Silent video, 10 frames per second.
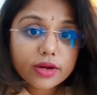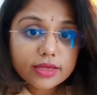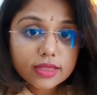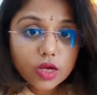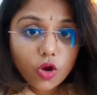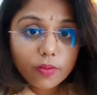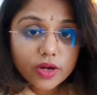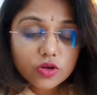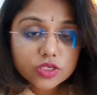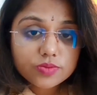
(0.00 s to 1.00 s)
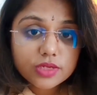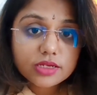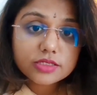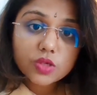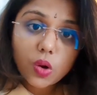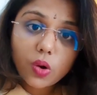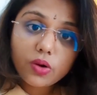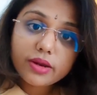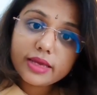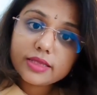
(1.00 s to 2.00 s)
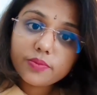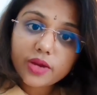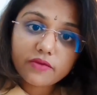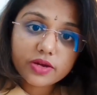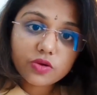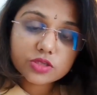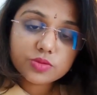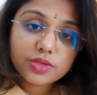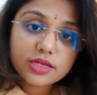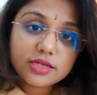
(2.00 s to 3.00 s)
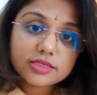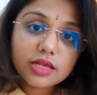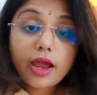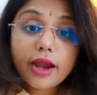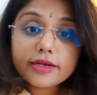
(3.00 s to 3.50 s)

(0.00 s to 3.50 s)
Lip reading: or in the government hospitals or in the private hospitals.